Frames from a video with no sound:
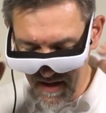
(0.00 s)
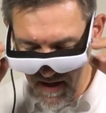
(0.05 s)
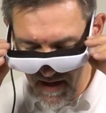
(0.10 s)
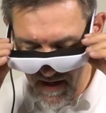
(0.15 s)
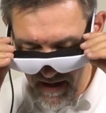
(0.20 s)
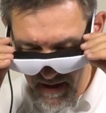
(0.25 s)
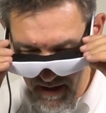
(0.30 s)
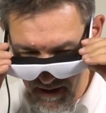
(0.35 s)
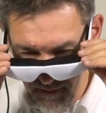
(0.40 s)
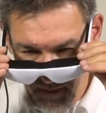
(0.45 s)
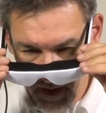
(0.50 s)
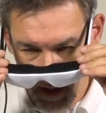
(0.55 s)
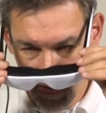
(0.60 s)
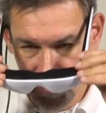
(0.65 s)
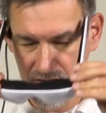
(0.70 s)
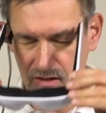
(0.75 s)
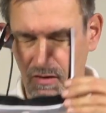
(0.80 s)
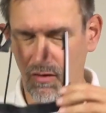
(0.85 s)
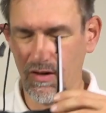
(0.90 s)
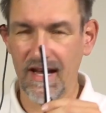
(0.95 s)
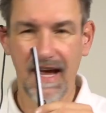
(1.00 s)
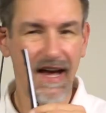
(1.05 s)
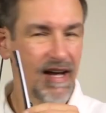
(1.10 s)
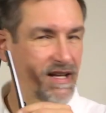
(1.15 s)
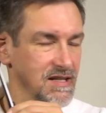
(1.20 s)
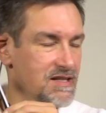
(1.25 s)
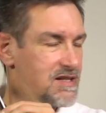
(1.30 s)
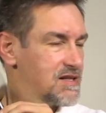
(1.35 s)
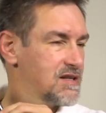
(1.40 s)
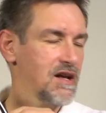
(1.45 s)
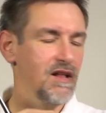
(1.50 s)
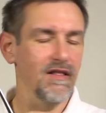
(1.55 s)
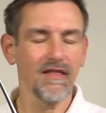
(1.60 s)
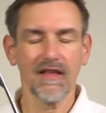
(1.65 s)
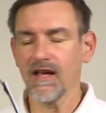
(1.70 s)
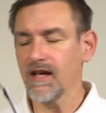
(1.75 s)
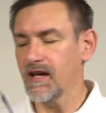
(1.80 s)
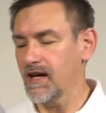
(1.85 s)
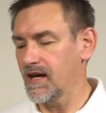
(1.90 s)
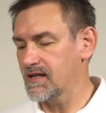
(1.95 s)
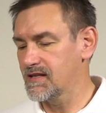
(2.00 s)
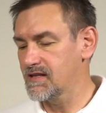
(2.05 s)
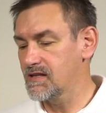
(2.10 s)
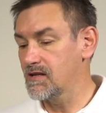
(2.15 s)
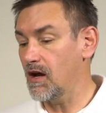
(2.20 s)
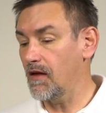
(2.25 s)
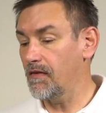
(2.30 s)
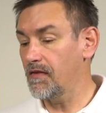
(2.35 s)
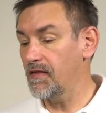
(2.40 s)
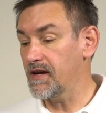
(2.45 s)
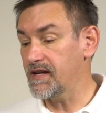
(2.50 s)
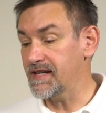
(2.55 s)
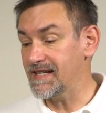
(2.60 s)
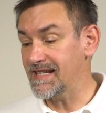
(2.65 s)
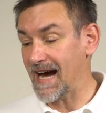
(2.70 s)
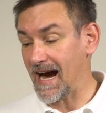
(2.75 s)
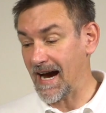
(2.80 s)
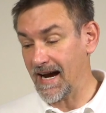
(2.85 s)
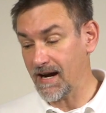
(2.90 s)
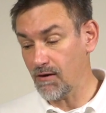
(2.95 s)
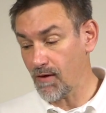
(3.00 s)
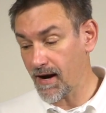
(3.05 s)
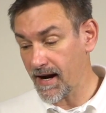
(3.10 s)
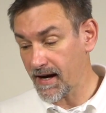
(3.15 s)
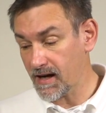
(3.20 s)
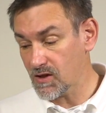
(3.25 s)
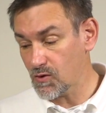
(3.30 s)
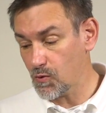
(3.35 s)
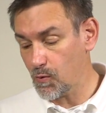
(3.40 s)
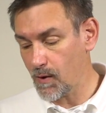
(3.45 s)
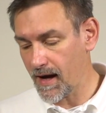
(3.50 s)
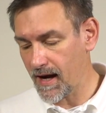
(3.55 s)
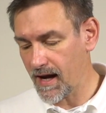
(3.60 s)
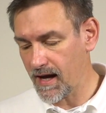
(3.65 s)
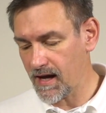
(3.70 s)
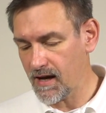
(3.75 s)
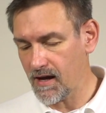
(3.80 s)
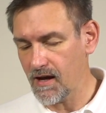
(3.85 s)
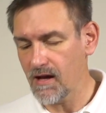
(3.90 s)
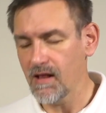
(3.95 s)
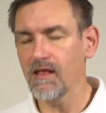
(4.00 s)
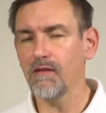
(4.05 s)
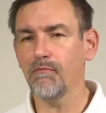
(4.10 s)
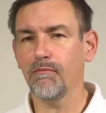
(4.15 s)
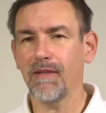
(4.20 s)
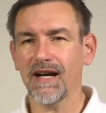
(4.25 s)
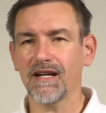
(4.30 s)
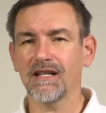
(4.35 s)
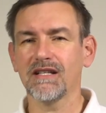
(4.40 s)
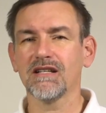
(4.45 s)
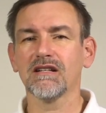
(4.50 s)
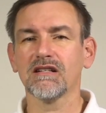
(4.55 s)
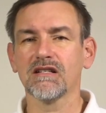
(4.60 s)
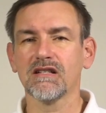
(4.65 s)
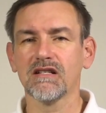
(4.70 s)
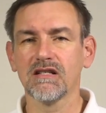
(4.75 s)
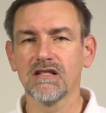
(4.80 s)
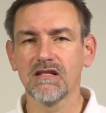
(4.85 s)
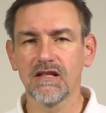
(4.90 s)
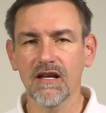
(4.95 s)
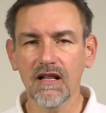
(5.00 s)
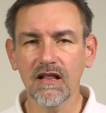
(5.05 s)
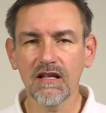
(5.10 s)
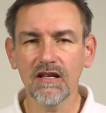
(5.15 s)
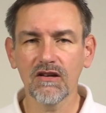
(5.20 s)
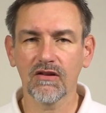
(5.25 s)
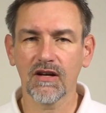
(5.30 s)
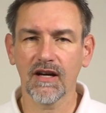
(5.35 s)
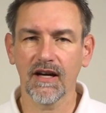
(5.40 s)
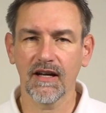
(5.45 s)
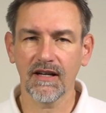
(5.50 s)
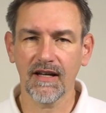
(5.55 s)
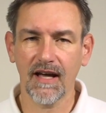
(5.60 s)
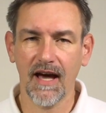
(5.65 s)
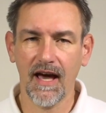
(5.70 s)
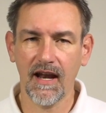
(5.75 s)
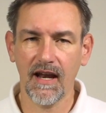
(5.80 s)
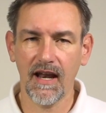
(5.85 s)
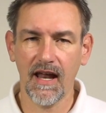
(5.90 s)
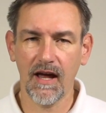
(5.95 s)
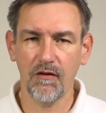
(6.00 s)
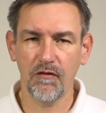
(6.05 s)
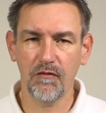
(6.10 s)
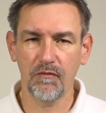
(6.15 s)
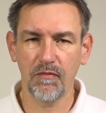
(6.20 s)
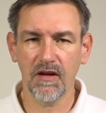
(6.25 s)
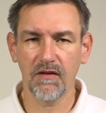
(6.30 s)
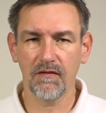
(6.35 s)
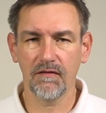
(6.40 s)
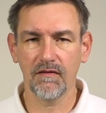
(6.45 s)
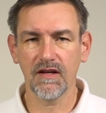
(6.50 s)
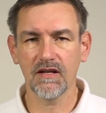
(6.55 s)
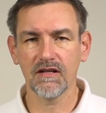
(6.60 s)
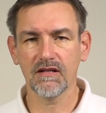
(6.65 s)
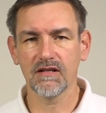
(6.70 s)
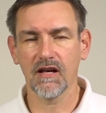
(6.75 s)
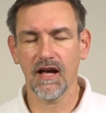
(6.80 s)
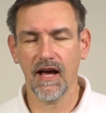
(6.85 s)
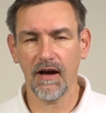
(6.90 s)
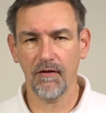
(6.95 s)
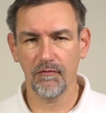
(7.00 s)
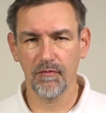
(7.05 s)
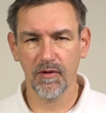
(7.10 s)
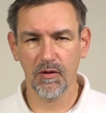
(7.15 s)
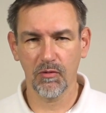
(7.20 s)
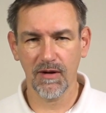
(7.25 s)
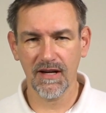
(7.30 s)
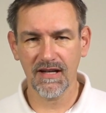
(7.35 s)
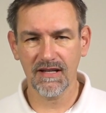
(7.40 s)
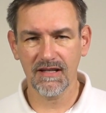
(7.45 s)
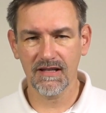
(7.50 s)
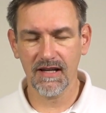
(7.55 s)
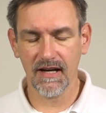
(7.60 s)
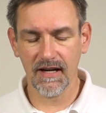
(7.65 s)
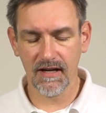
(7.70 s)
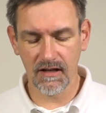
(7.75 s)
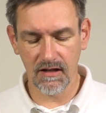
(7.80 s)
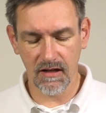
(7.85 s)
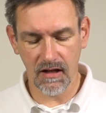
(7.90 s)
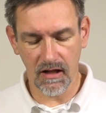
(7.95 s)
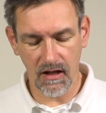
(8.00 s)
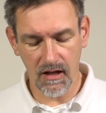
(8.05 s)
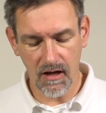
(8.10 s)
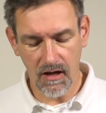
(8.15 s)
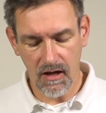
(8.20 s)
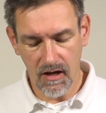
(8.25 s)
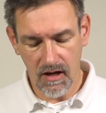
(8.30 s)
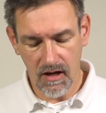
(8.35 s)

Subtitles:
And so yes, it's not the direct way, but still you can get an FPV signal